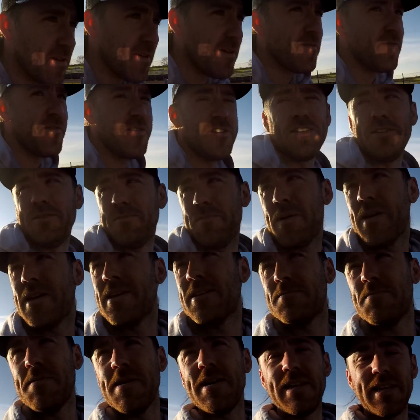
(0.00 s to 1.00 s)
official
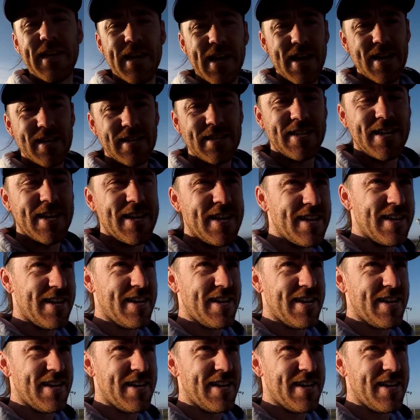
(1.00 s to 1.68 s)
BSB test.